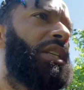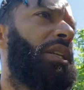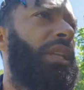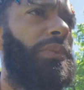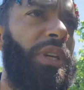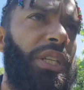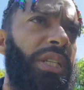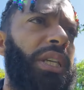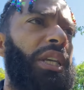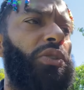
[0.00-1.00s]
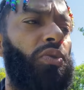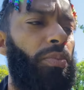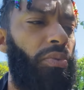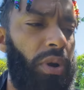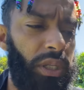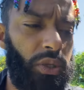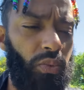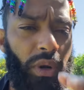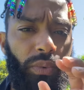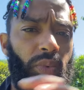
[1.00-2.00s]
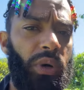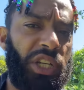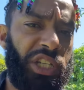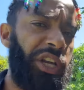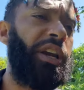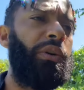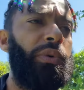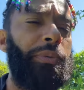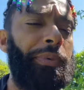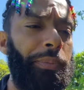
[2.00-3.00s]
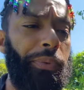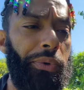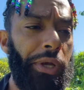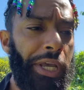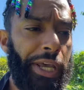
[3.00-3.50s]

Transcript: And then we just get to a point to where we want to share it with people.